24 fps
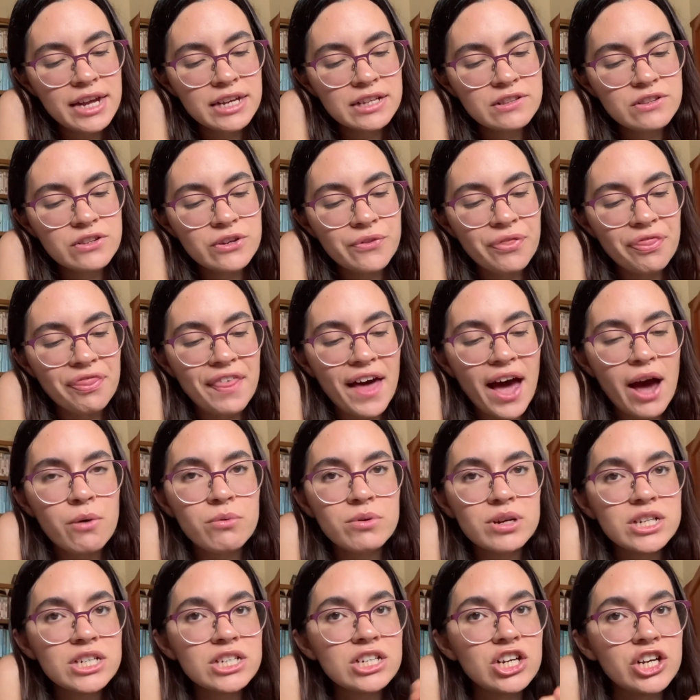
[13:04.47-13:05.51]
so that
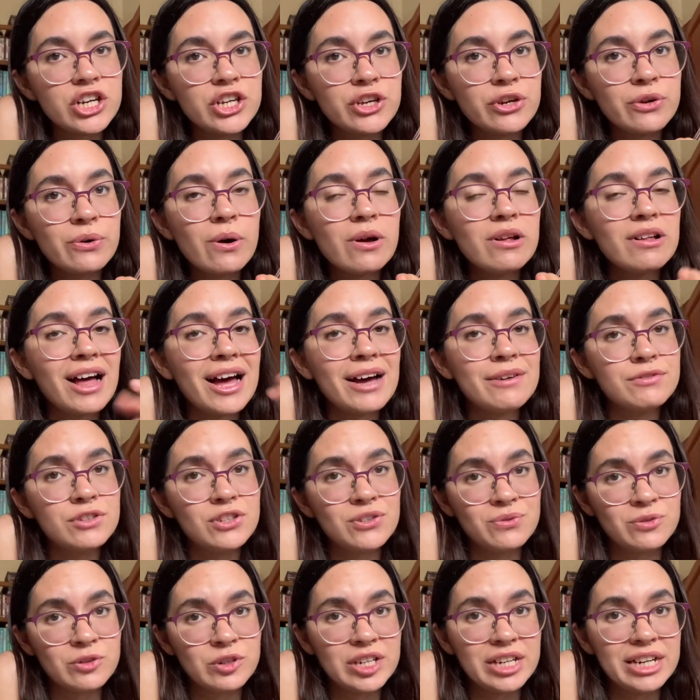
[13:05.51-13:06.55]
one, you all have to
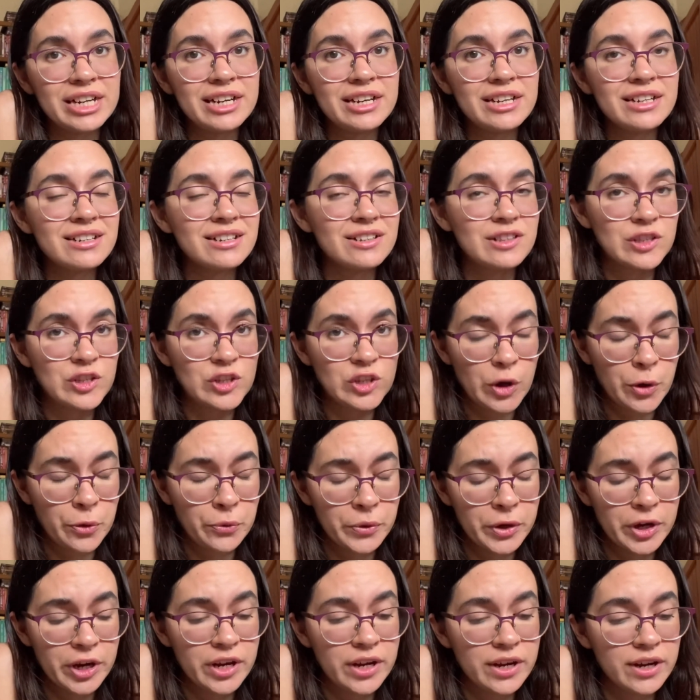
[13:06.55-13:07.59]
read it. It's so
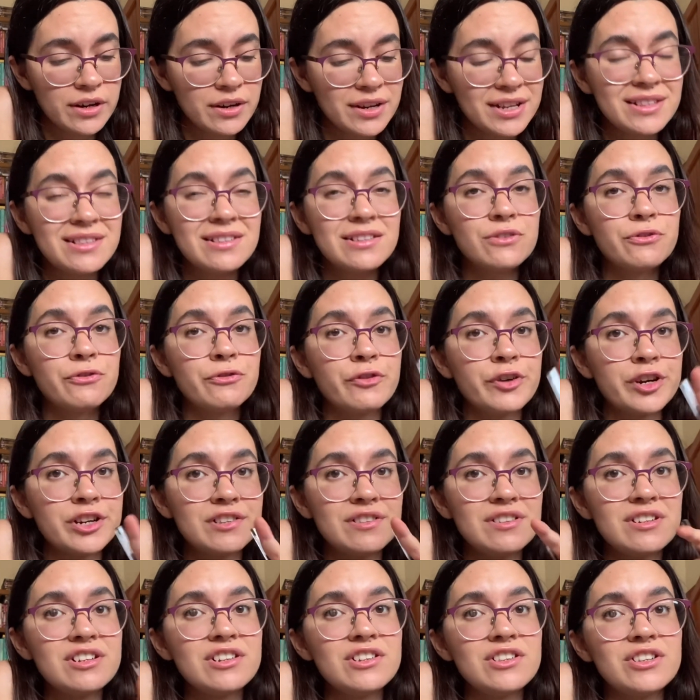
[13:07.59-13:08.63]
good. It's the
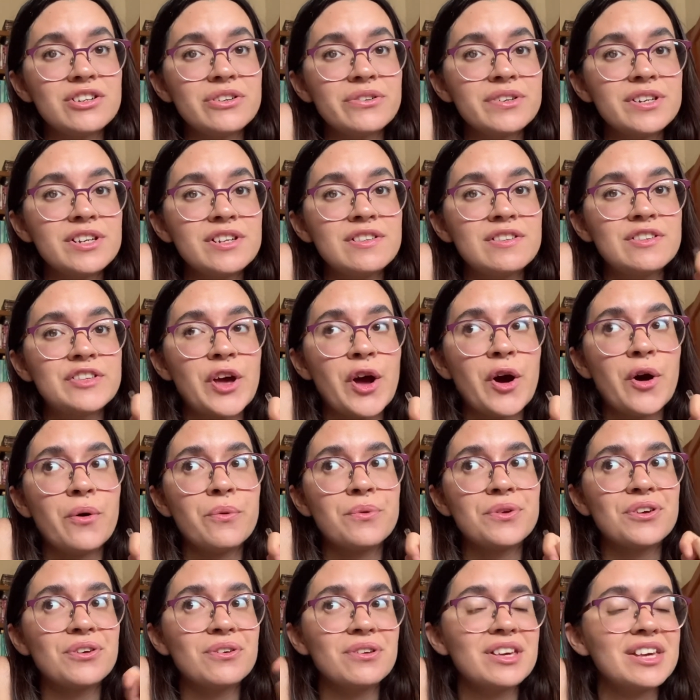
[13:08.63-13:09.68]
first in a series, so
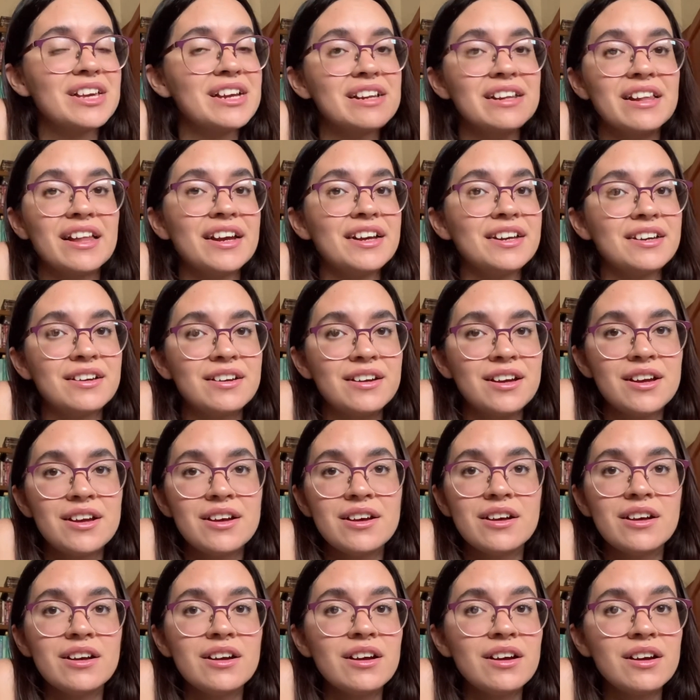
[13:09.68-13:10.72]
you can like
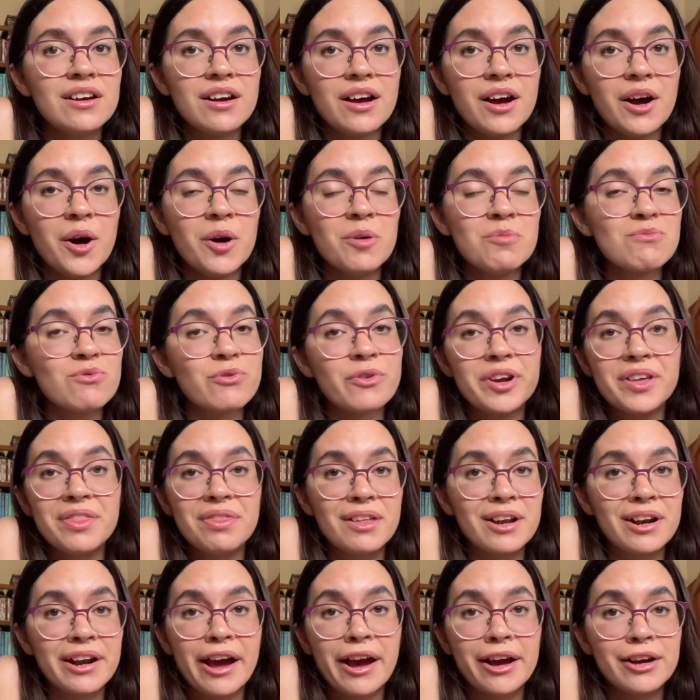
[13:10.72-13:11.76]
read
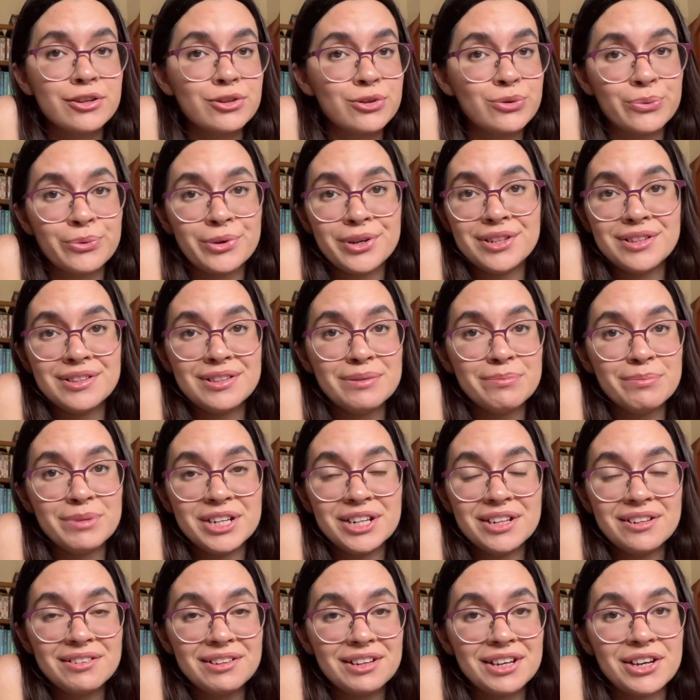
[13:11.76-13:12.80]
the next ones
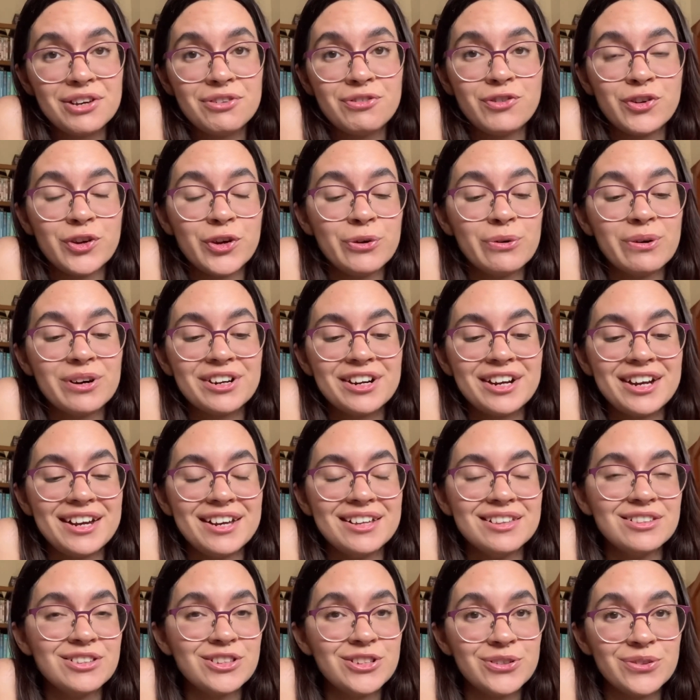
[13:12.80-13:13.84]
immediately if you are
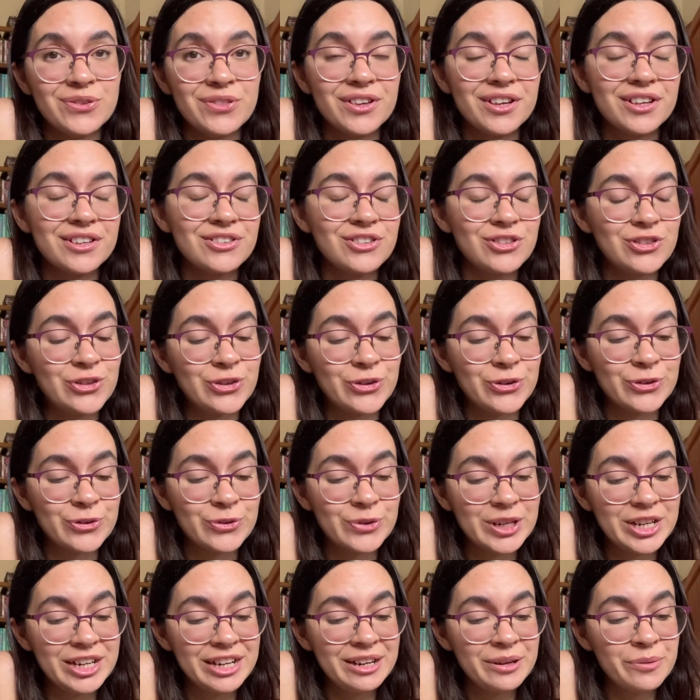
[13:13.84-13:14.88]
into the
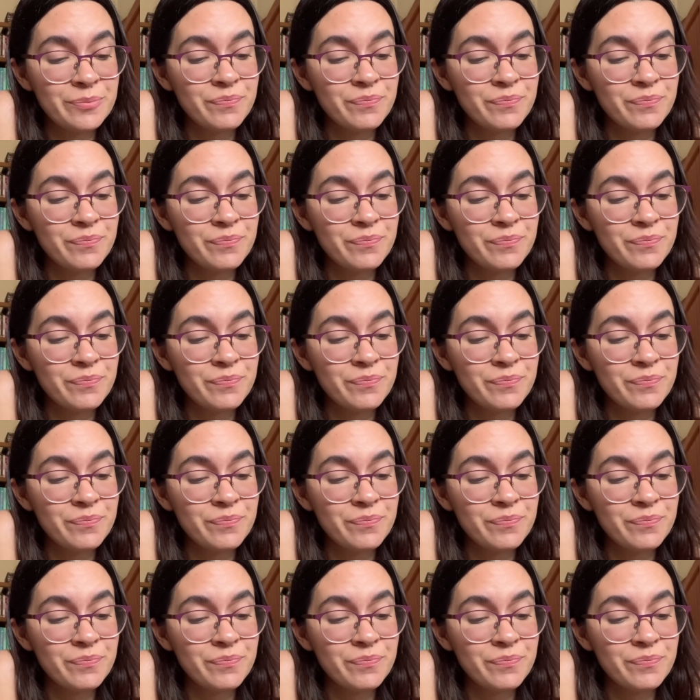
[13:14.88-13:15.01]
story.